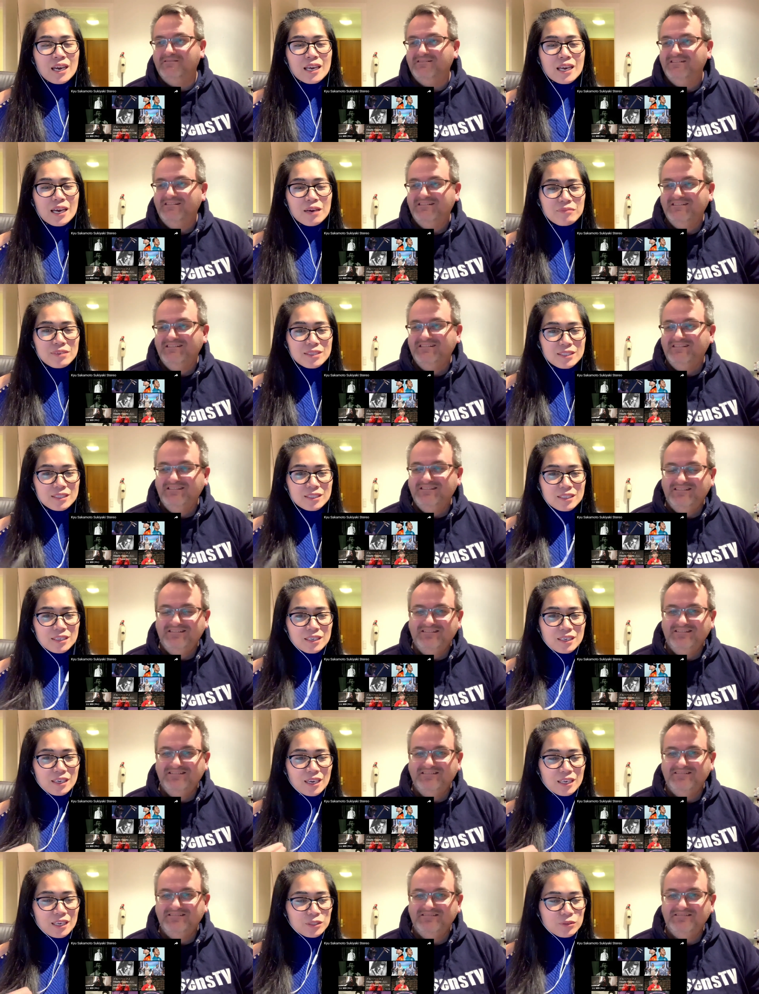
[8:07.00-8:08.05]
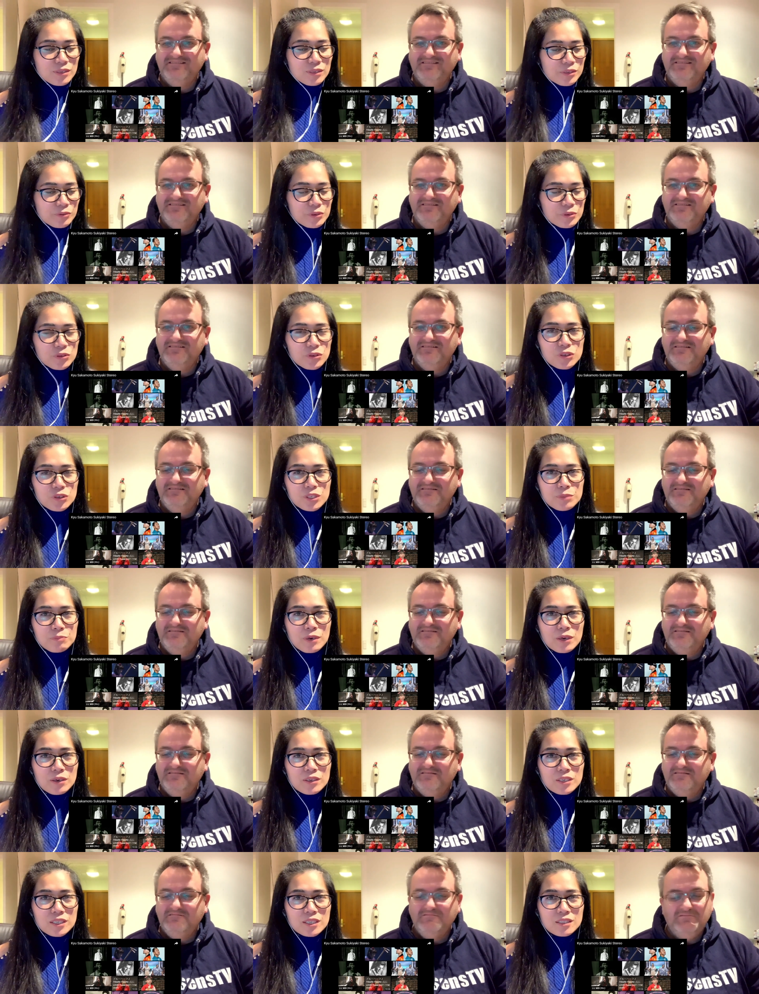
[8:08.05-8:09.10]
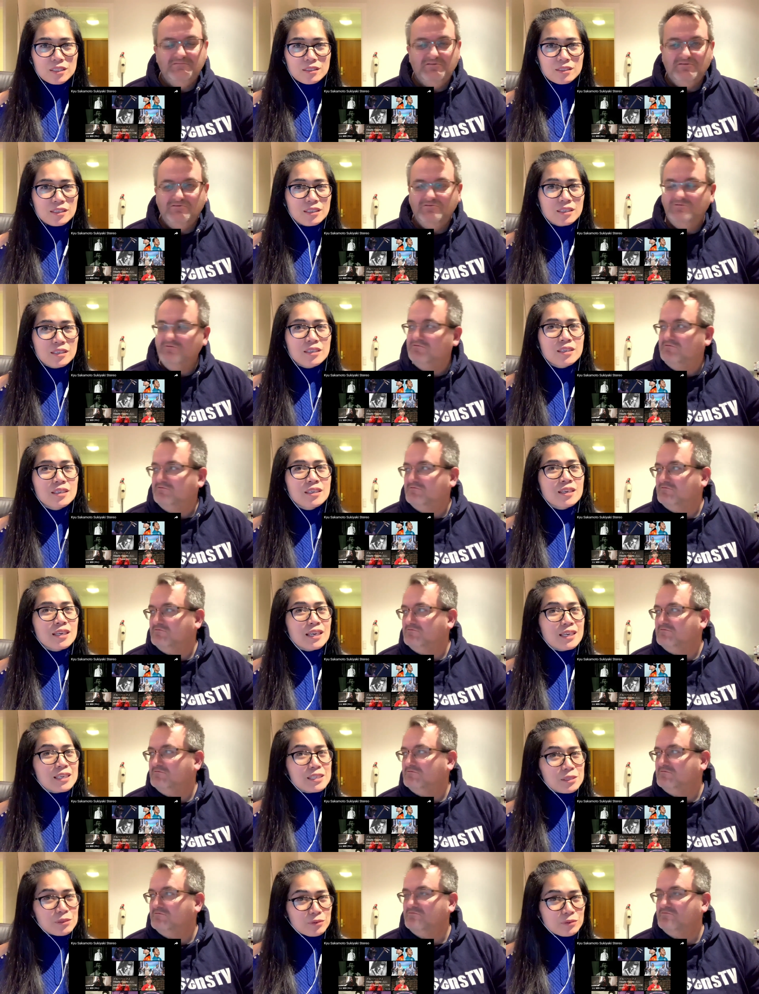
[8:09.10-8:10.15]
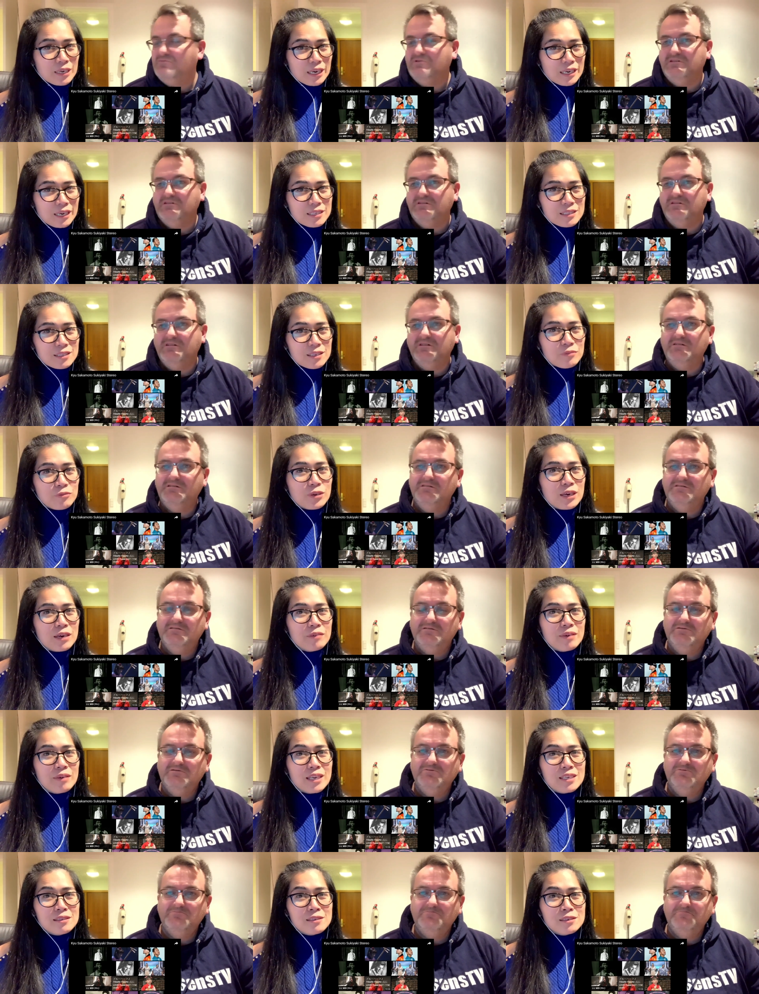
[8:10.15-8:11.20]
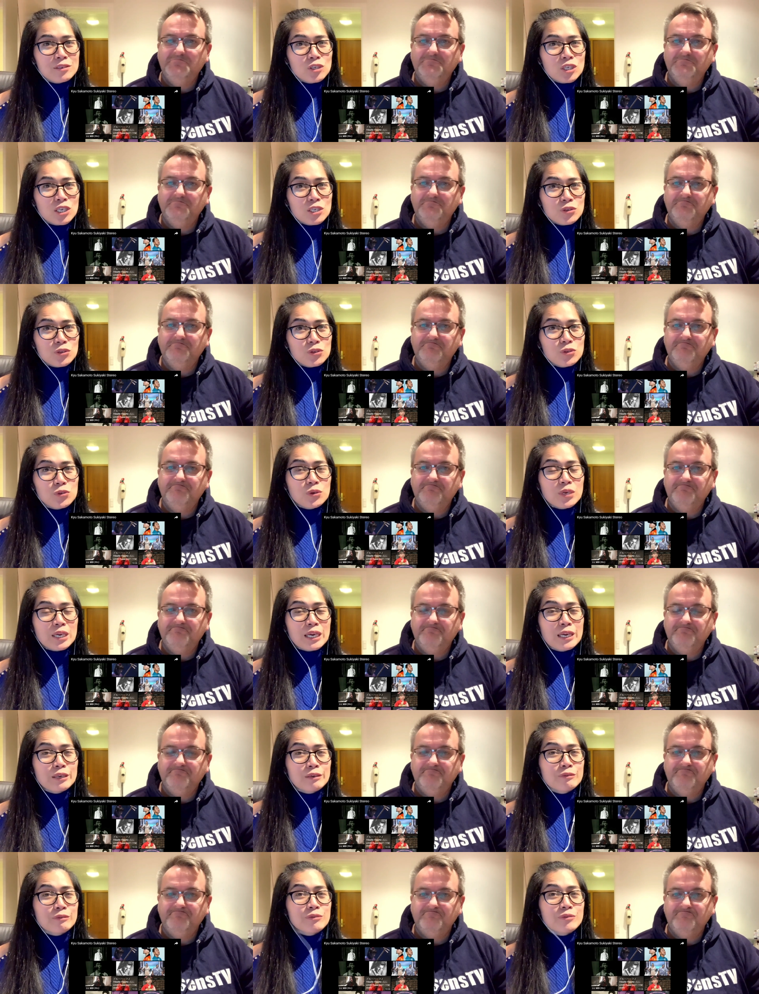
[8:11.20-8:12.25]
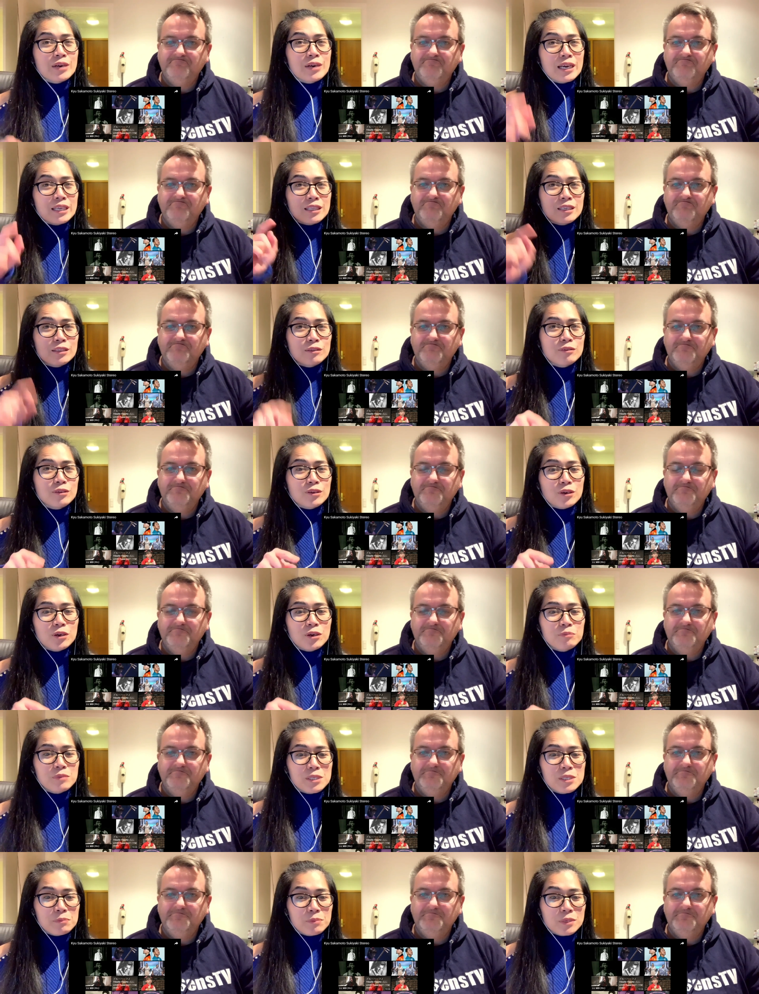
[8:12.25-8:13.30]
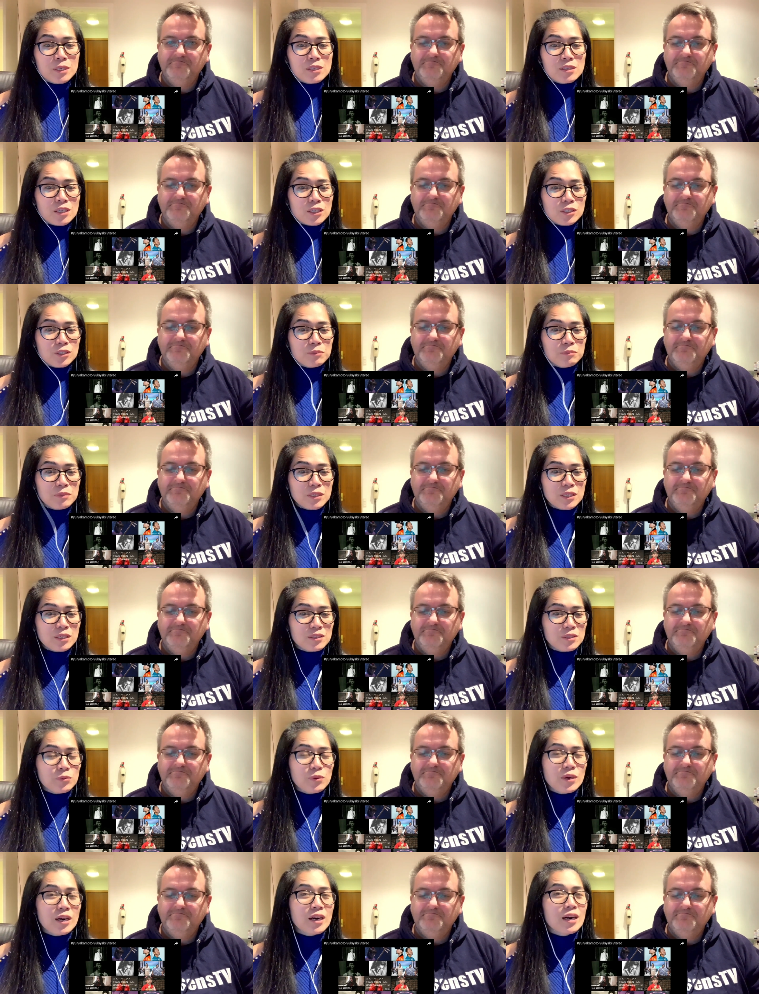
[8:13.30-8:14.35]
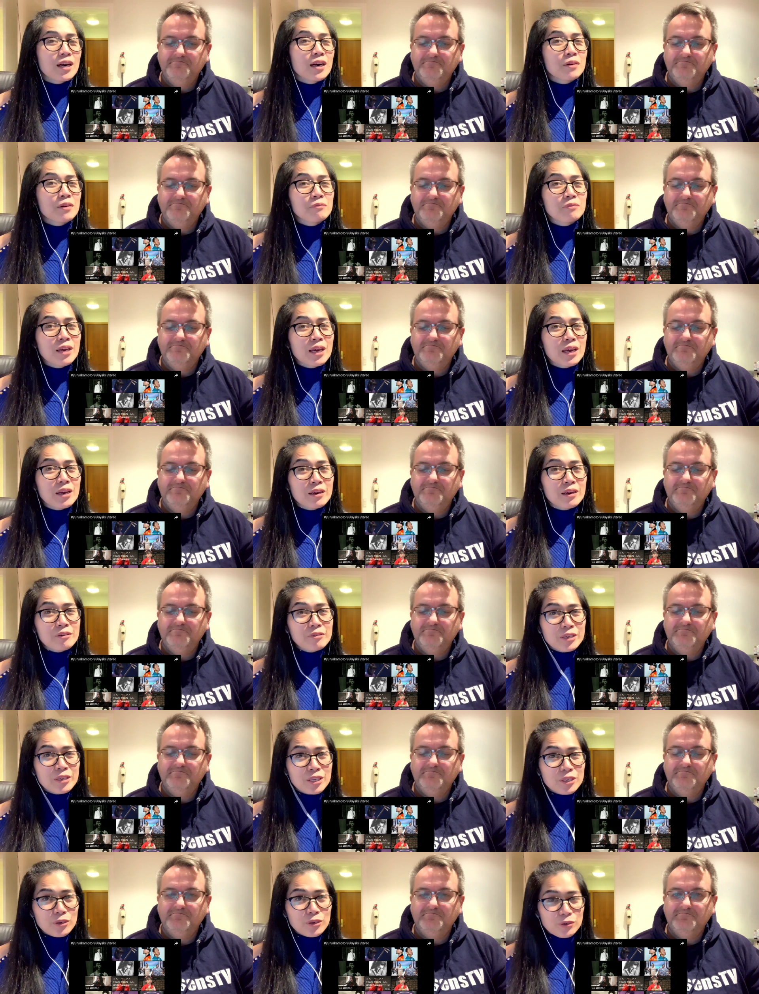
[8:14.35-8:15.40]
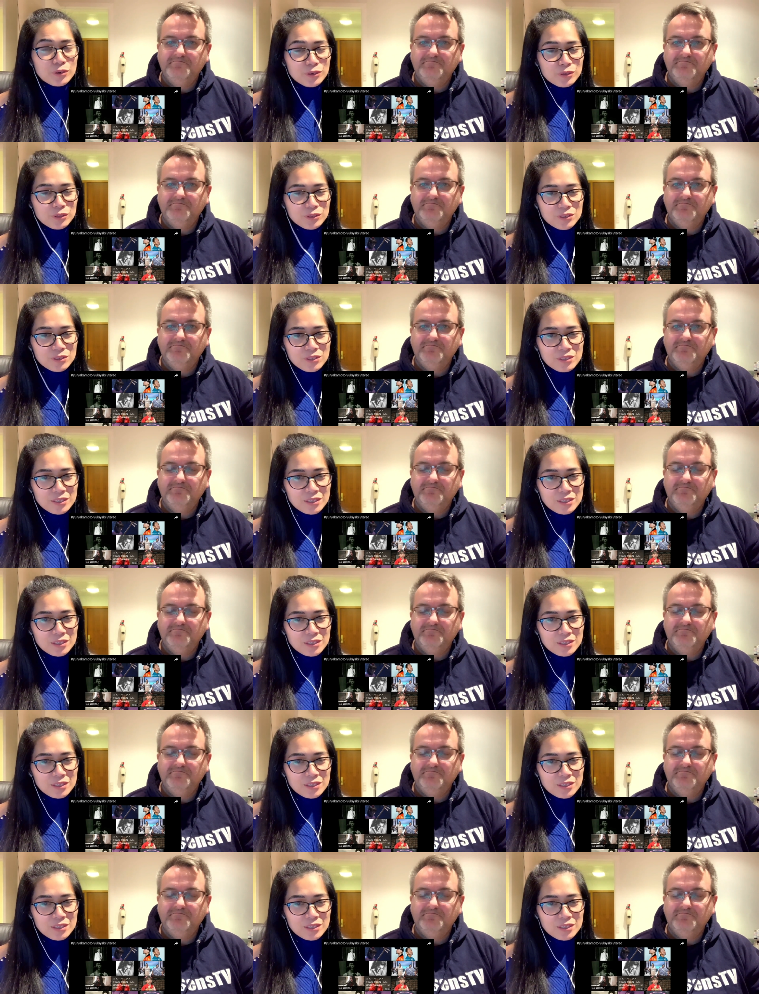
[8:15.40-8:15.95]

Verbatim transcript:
Speaker 1: I haven't uh, actually researched about it. No. Oh. Let us know, guys. If you have any suggestions, you can write into the comments section because we are very curious